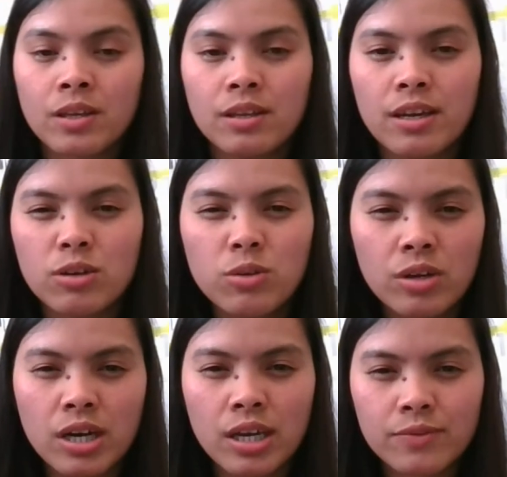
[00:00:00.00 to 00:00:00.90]
like, oh,
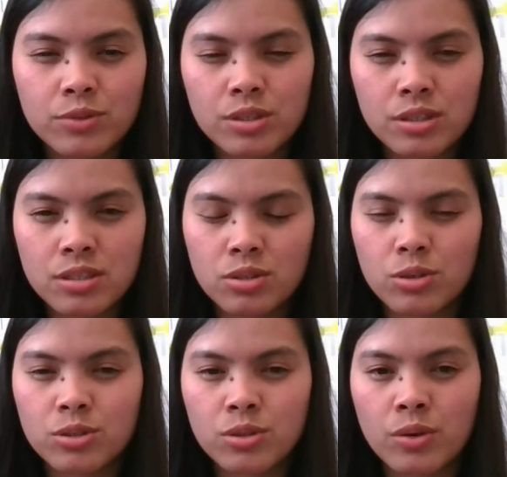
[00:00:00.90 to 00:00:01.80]
I have to read this
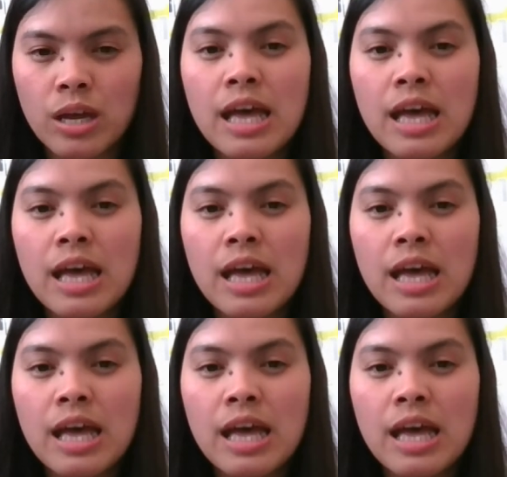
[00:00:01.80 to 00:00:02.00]
also.